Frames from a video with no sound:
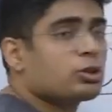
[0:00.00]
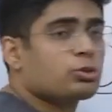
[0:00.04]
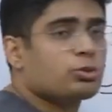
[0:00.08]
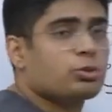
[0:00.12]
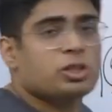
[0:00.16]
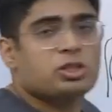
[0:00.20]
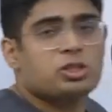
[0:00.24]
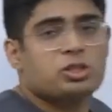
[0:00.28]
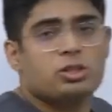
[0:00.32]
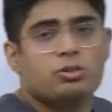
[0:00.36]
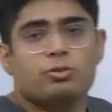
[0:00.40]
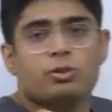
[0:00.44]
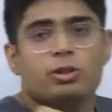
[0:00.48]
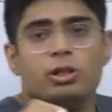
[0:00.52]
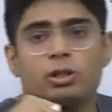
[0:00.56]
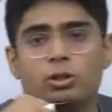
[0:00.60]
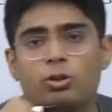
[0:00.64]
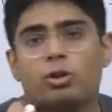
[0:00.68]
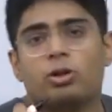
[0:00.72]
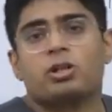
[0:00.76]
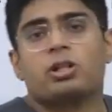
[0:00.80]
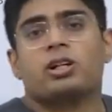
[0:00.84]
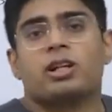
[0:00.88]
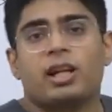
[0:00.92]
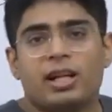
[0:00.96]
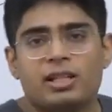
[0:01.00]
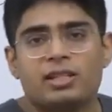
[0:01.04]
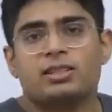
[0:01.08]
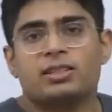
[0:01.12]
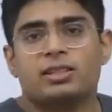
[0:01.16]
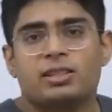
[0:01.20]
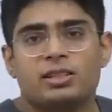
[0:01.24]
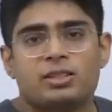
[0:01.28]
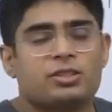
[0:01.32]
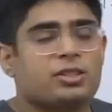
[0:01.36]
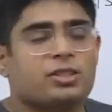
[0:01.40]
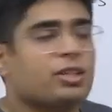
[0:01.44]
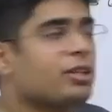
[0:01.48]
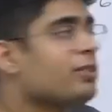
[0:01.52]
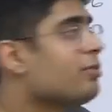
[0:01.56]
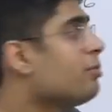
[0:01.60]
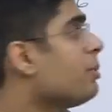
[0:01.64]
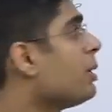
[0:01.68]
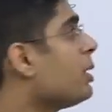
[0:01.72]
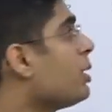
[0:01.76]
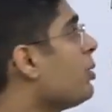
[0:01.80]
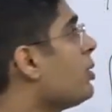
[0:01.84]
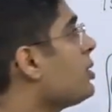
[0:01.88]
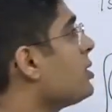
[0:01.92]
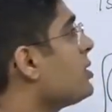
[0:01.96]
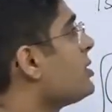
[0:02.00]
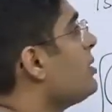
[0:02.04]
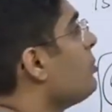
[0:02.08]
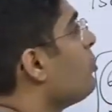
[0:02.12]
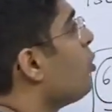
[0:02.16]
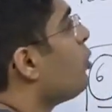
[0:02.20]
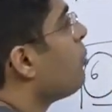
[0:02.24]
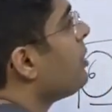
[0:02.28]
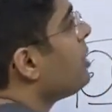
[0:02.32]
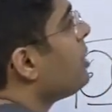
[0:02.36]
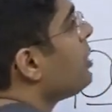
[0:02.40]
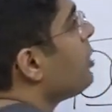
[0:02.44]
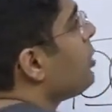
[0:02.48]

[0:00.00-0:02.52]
question will not arise in itself, because the moment